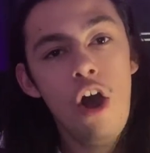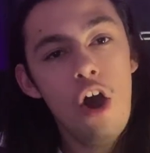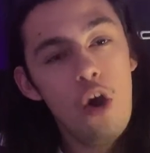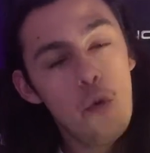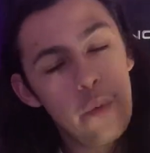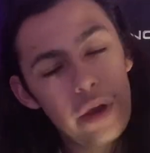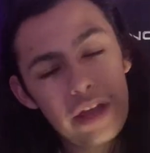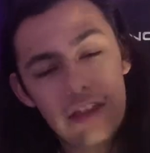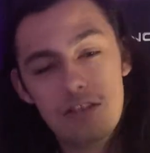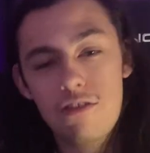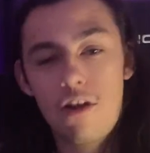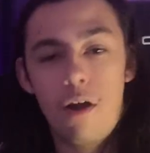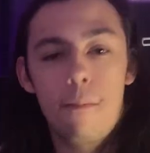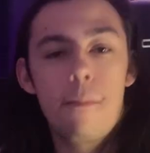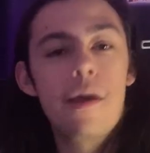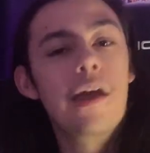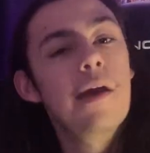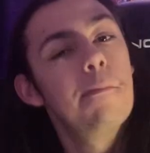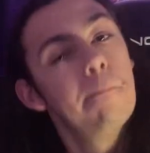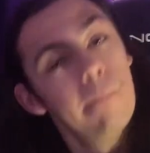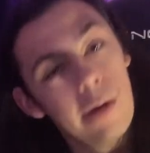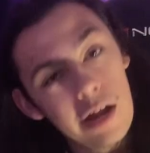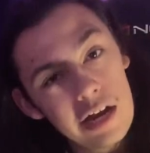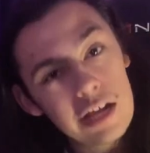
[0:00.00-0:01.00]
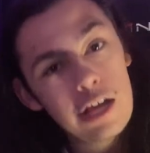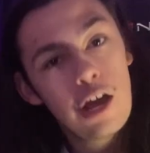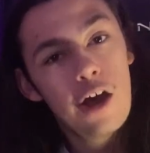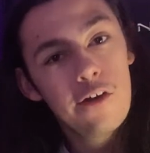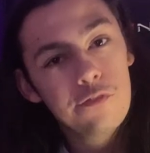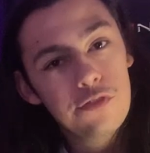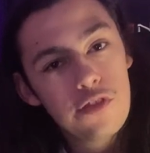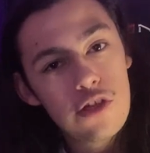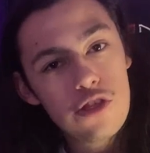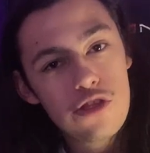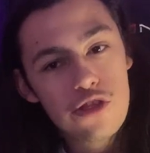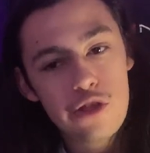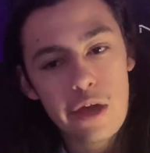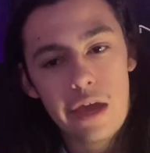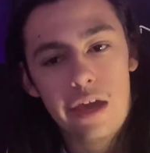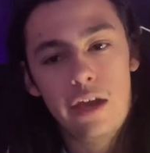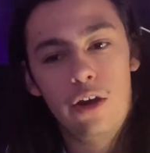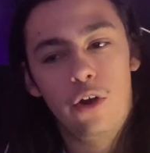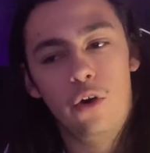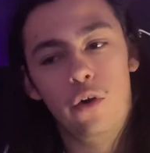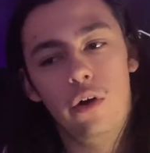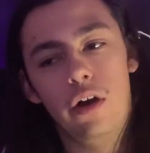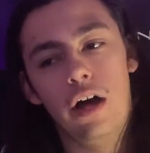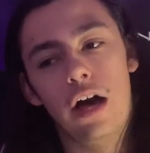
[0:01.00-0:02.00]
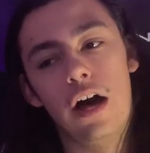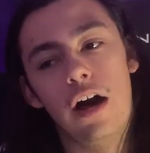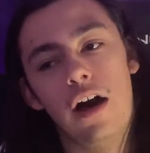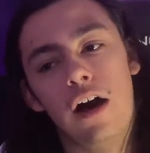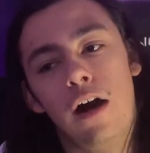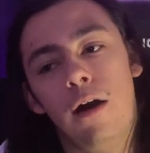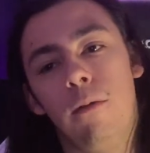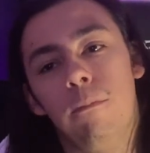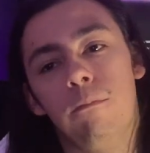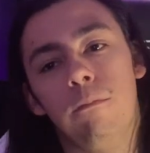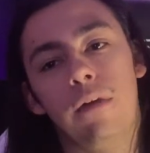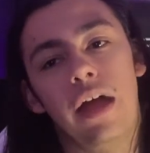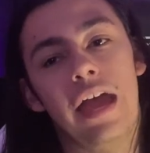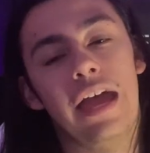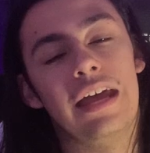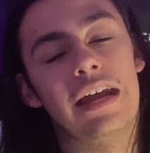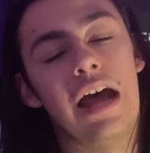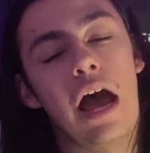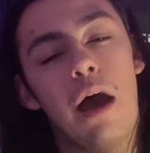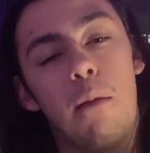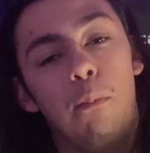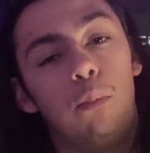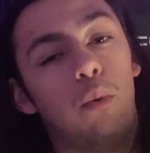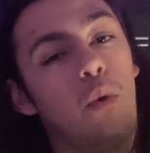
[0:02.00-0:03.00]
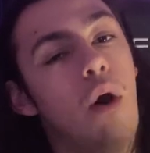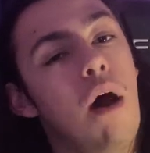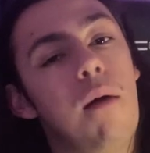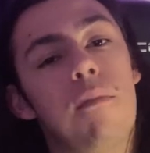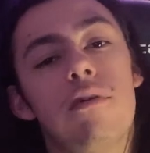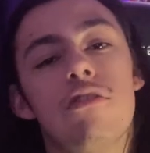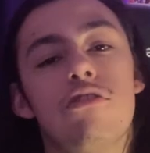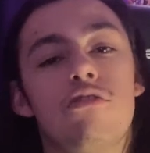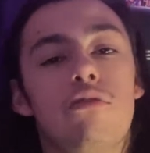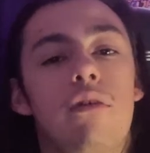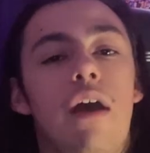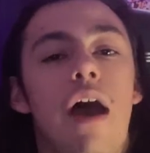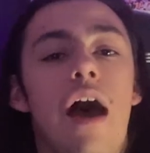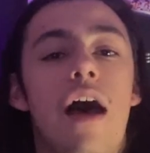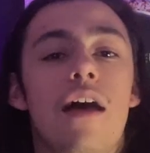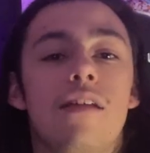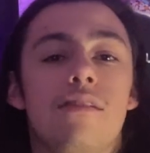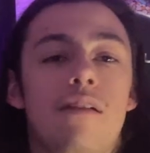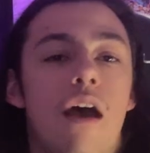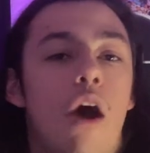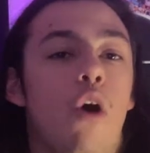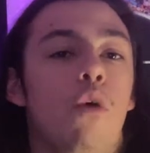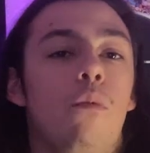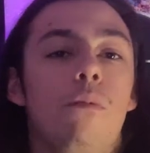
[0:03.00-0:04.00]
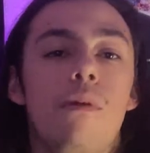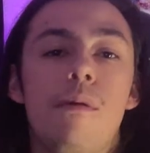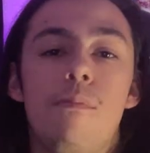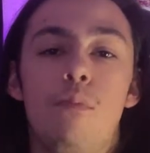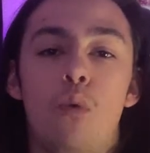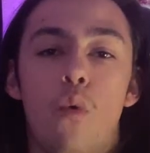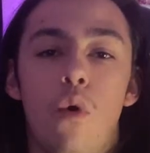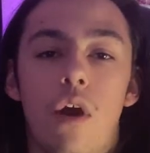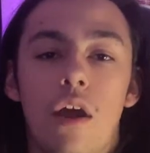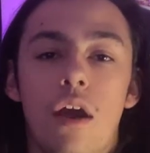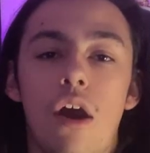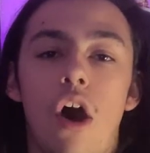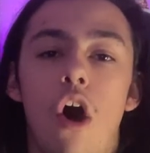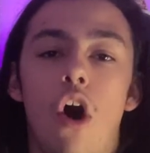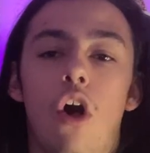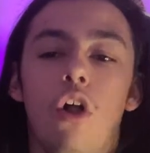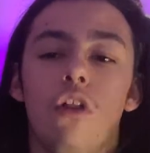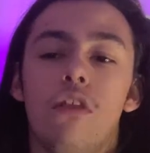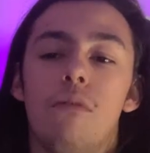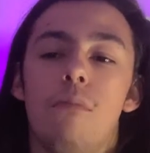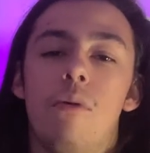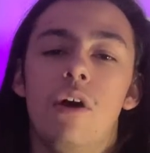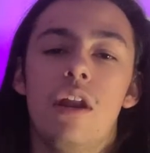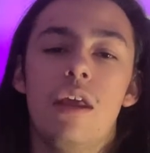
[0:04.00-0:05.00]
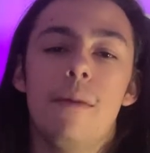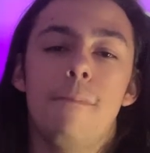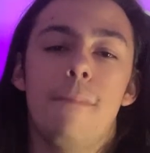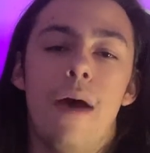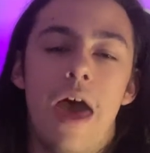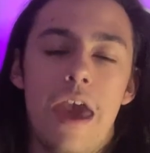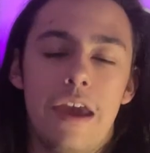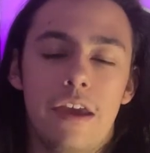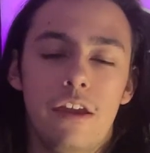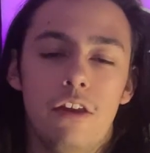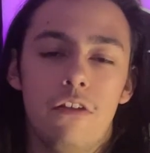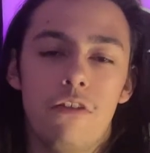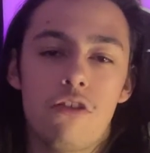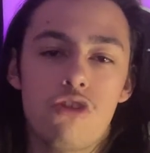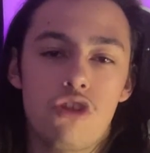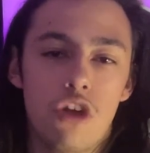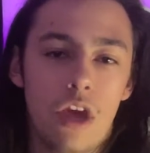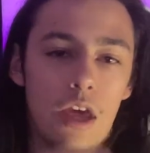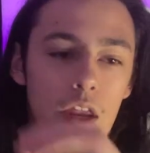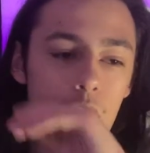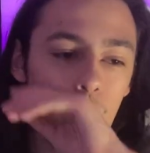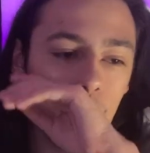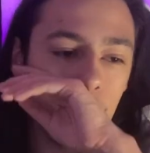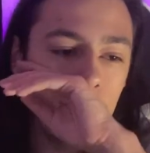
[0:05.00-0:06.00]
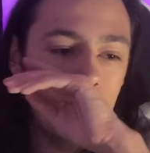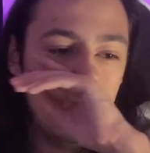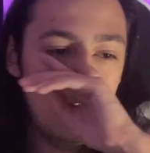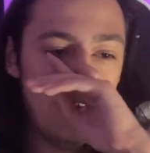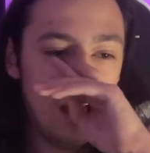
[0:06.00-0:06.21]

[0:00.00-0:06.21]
We can start making money off this channel. And I promise you guys, I will be pouring all the money back into the channel.